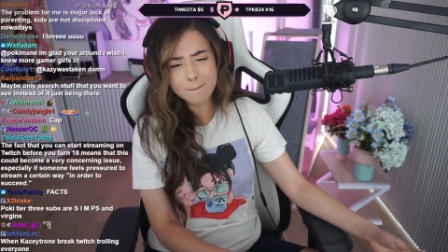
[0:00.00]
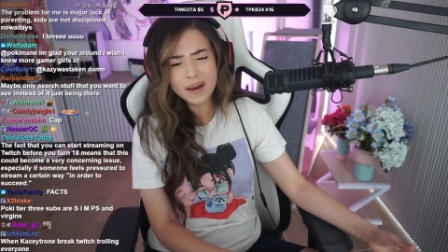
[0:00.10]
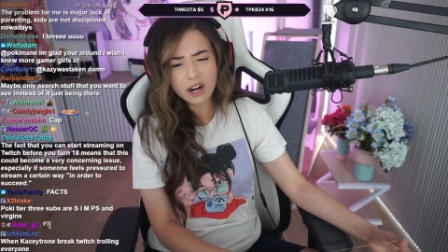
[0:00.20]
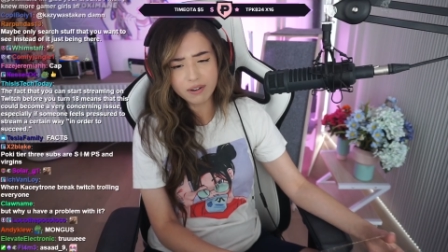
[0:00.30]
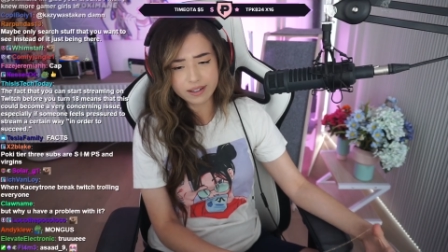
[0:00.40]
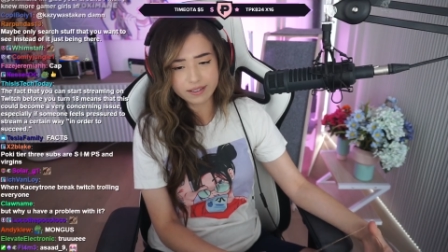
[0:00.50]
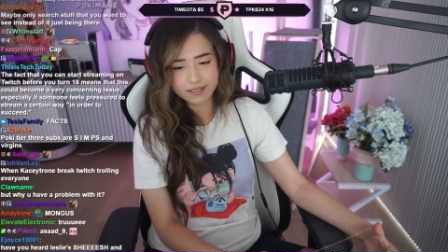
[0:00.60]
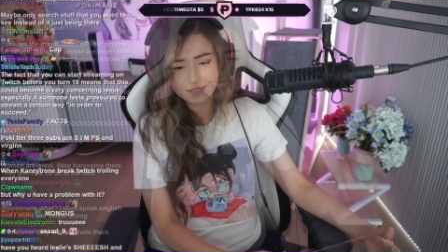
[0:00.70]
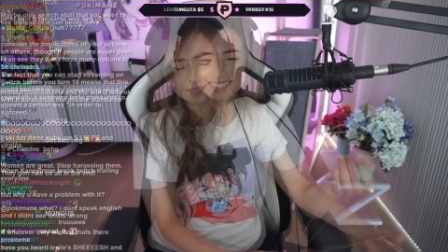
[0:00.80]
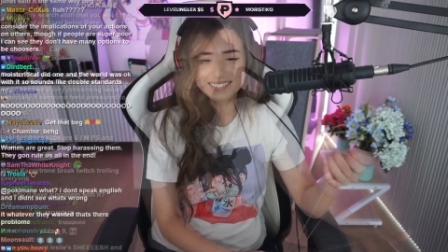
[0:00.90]
Period.
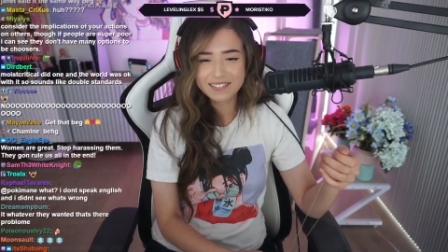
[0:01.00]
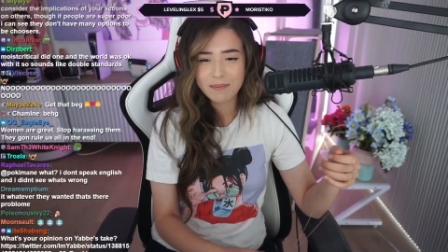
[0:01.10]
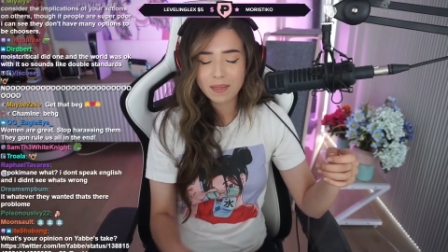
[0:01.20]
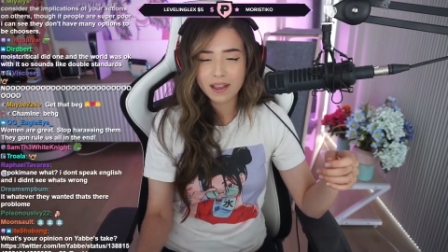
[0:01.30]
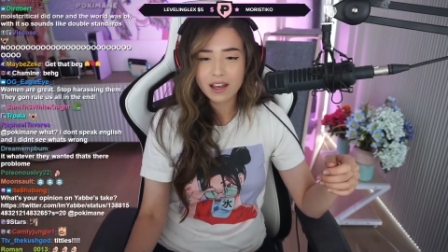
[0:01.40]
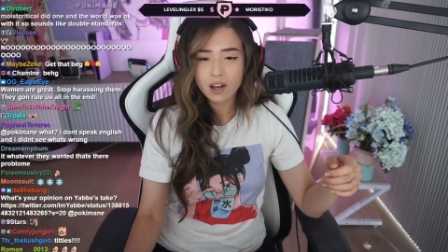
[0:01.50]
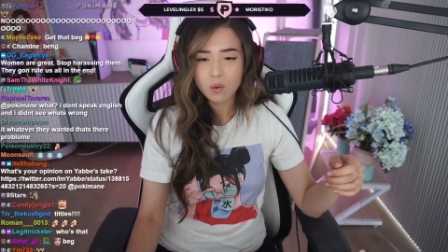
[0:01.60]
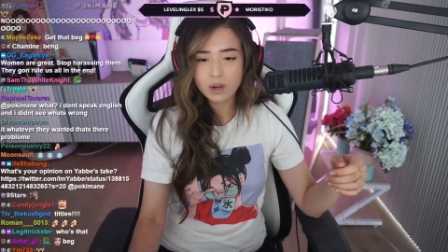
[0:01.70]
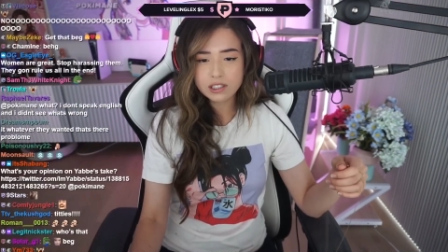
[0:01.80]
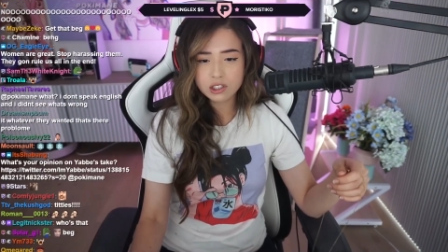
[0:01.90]

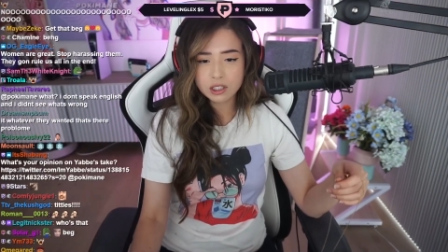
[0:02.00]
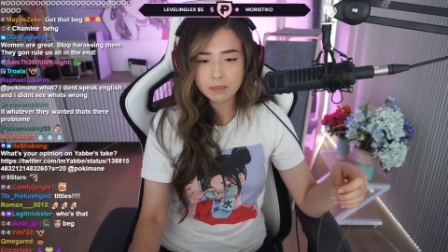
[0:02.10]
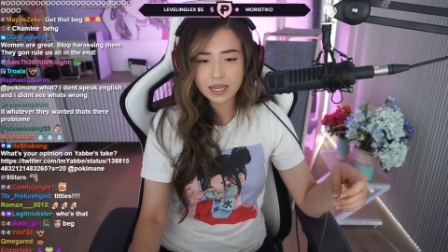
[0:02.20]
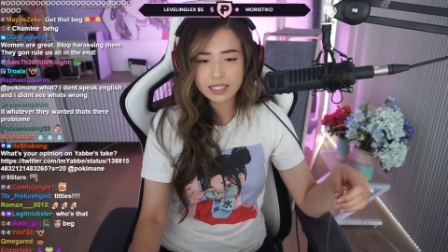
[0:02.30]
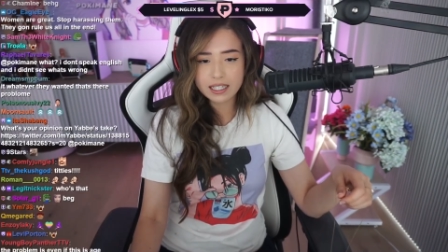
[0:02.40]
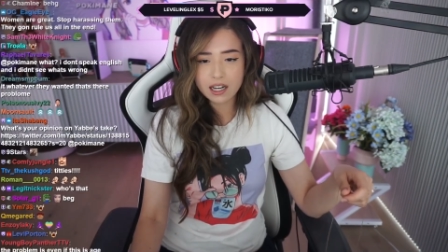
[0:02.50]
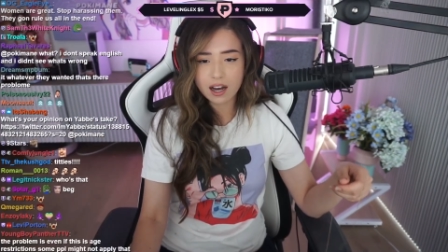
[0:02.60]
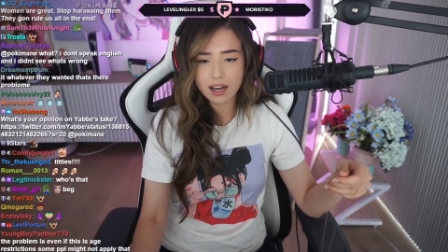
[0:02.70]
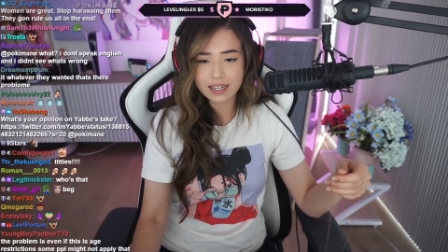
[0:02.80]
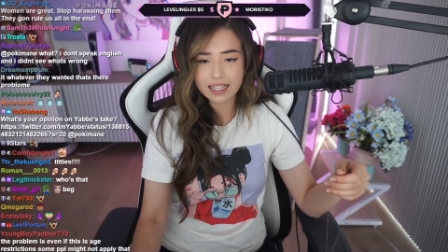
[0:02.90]
What's your opinion
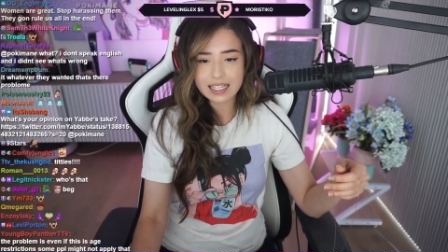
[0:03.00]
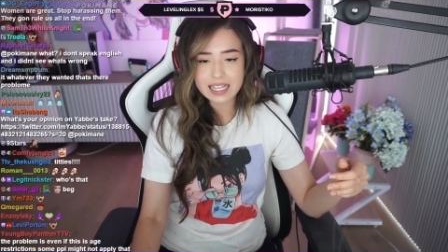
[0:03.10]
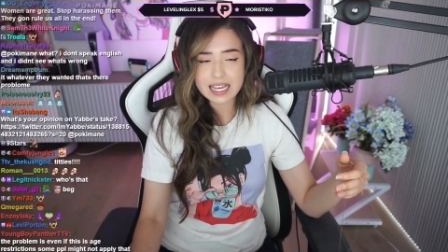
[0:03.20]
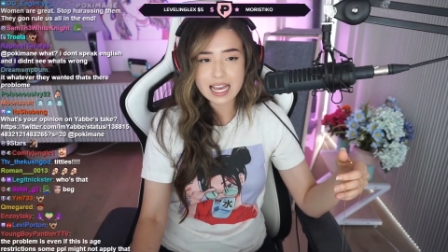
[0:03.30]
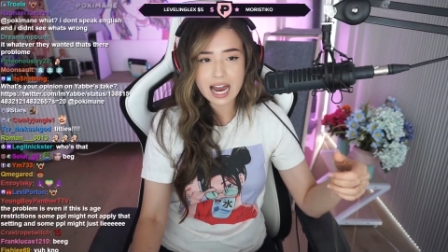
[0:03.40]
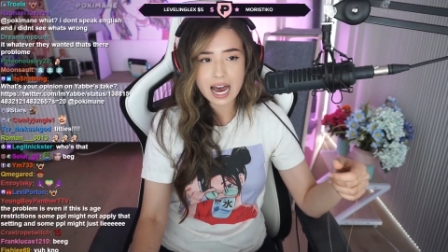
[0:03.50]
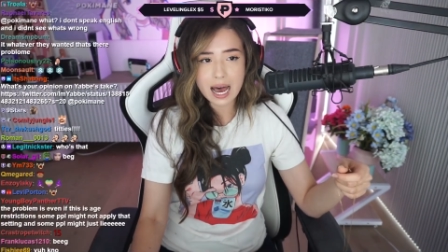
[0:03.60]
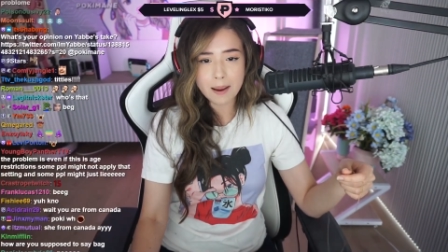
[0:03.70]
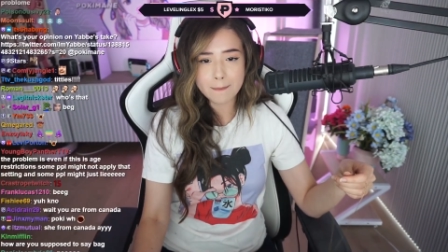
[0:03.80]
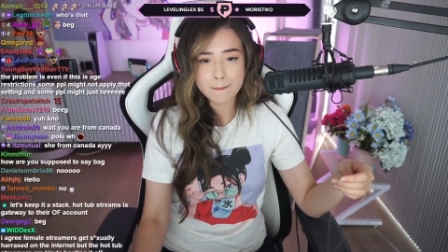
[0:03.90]
on
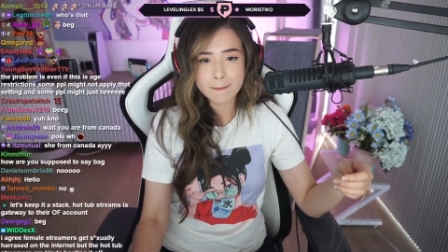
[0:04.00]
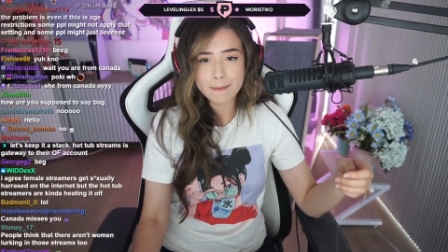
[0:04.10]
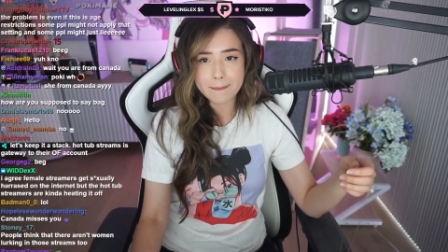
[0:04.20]
Yab?